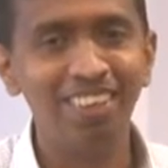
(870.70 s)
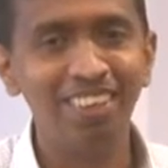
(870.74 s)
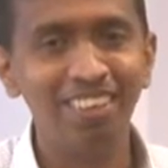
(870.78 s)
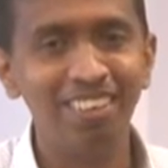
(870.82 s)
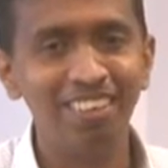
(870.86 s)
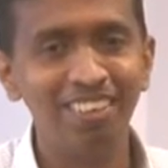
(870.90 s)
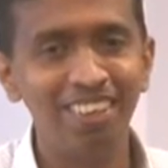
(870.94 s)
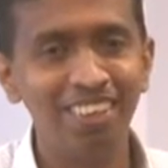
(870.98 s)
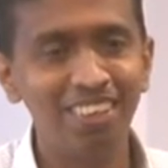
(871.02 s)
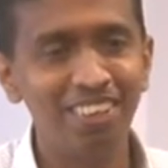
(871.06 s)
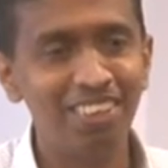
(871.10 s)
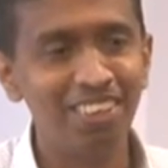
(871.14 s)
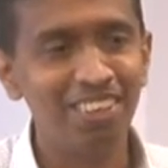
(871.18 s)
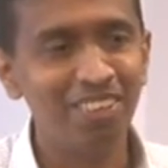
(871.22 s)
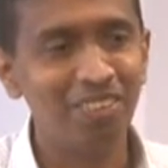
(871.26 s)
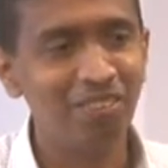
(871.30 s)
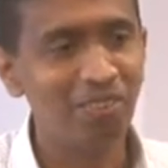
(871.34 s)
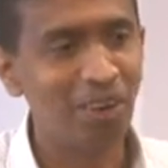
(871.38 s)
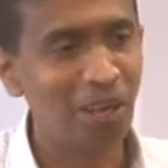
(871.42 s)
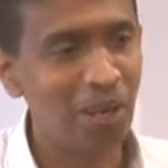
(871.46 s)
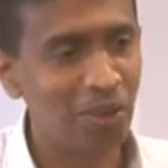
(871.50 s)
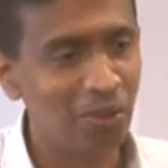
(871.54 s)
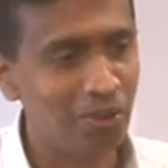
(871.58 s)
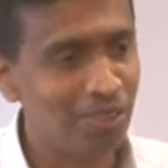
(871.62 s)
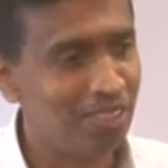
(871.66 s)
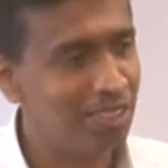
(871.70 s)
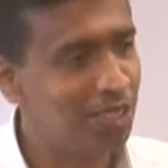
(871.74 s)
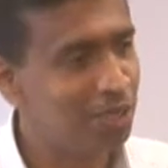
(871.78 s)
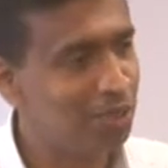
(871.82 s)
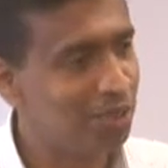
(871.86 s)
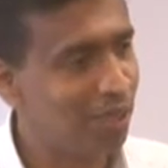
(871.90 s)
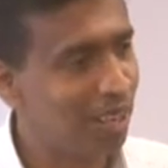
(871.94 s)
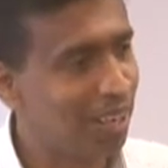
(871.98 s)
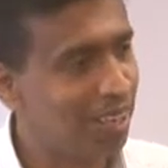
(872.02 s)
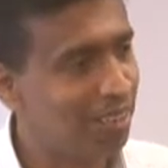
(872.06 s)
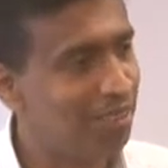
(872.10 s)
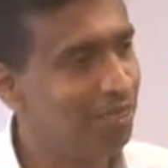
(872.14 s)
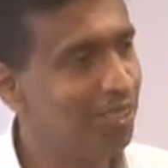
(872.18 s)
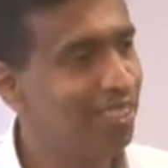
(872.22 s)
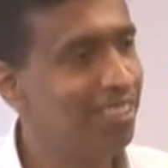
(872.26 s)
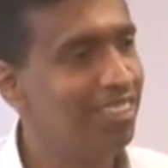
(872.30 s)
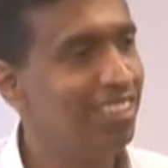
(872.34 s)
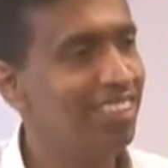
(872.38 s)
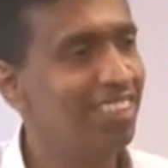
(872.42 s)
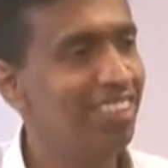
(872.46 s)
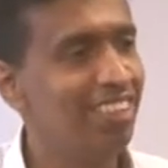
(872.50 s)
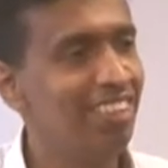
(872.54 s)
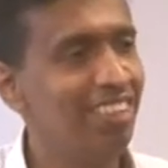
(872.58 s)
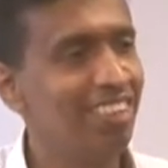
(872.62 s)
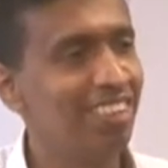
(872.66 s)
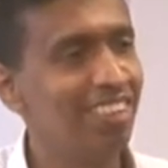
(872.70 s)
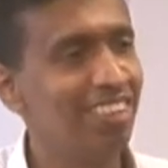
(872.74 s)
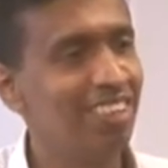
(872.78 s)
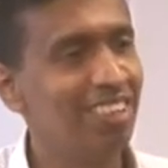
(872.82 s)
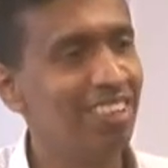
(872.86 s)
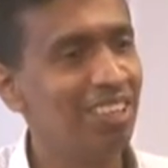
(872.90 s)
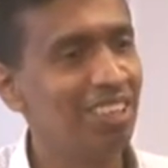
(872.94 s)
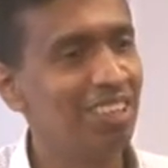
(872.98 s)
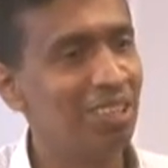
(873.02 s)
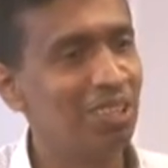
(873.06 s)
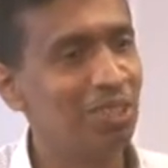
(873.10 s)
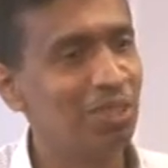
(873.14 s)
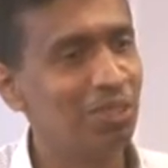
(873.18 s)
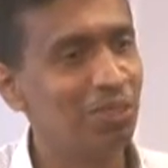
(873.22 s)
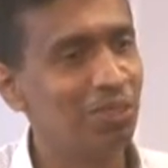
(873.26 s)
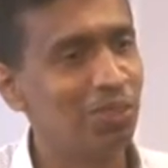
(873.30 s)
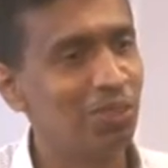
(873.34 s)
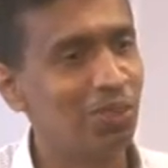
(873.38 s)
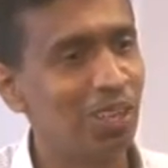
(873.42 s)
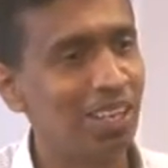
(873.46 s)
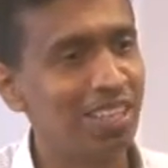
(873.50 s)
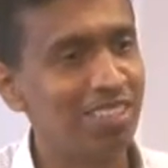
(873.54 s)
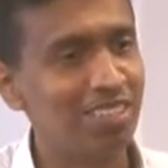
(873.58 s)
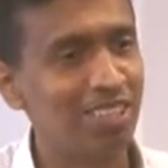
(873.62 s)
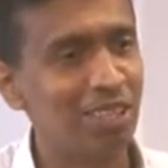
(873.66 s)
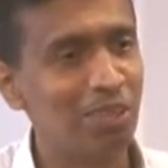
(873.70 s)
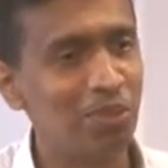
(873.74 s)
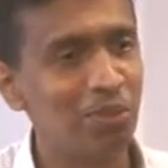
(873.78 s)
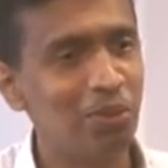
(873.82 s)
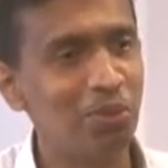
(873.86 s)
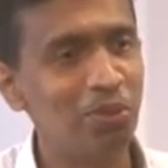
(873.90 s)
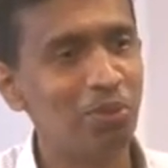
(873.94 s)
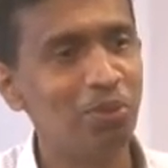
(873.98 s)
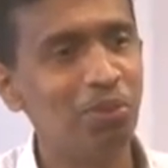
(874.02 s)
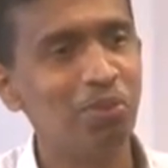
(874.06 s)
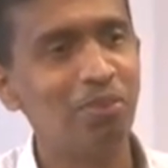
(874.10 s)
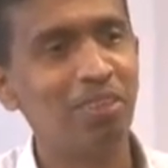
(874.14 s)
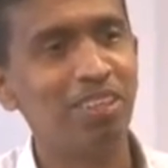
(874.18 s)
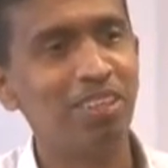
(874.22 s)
Right? While doing this, you can do it. So as I do,